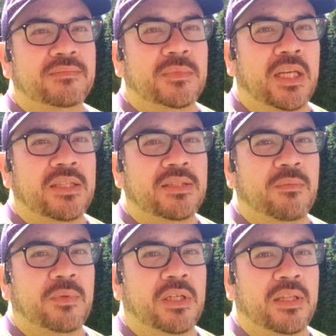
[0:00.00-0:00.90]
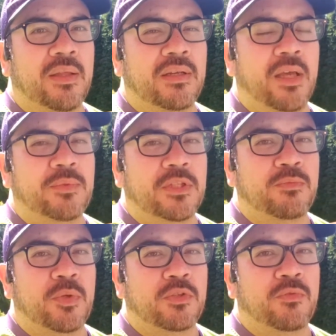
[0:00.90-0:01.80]
That is something, and that helps us
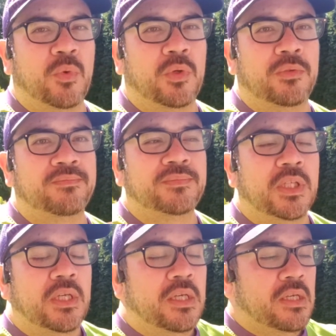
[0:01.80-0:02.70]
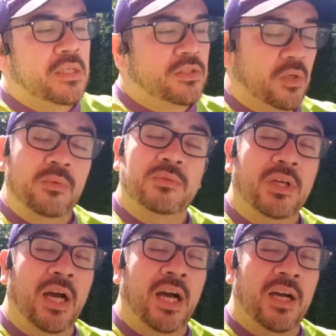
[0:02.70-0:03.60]
push forward. So
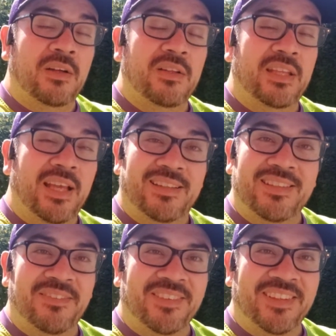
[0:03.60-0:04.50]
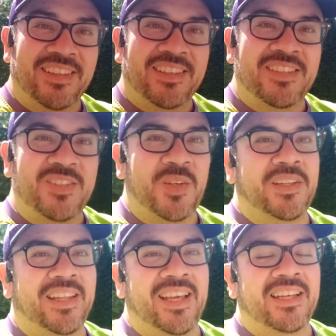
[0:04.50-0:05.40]
Yeah, definitely
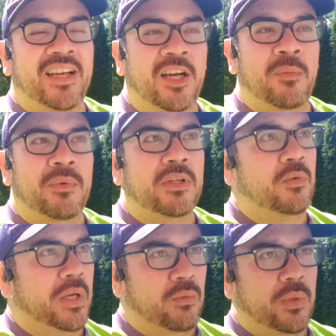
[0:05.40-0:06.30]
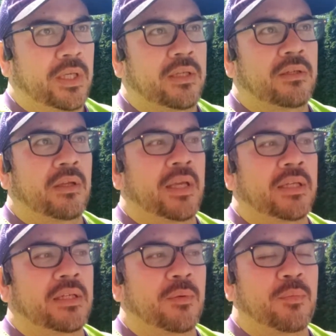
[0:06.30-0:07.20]
enjoyed that. Great read
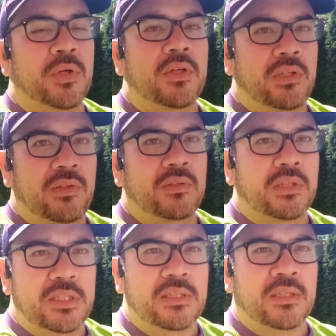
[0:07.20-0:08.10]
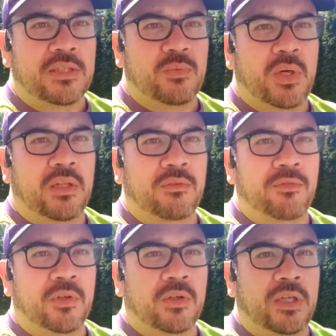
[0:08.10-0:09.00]
and pretty good listen as well. If
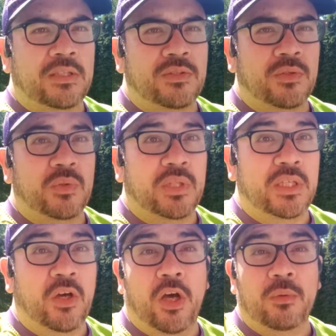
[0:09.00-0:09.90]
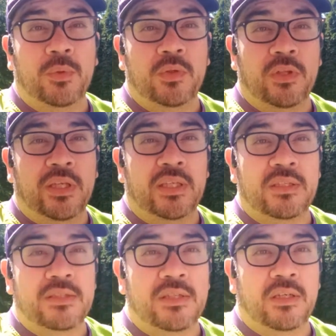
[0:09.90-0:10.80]
you're into the Audible
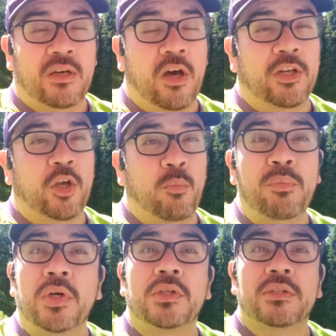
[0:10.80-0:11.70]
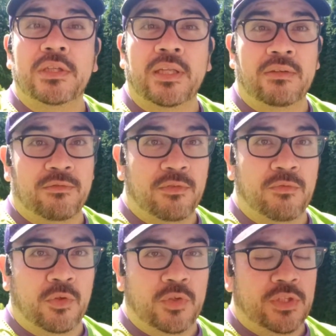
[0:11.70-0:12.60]
and audio book kind of
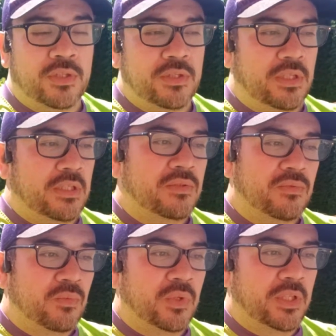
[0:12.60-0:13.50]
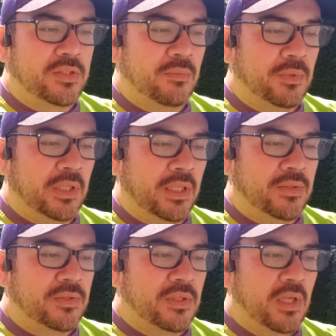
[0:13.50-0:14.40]
versions, it's really something
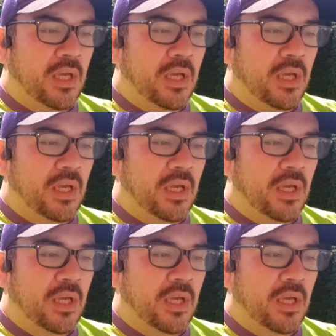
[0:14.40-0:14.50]
else.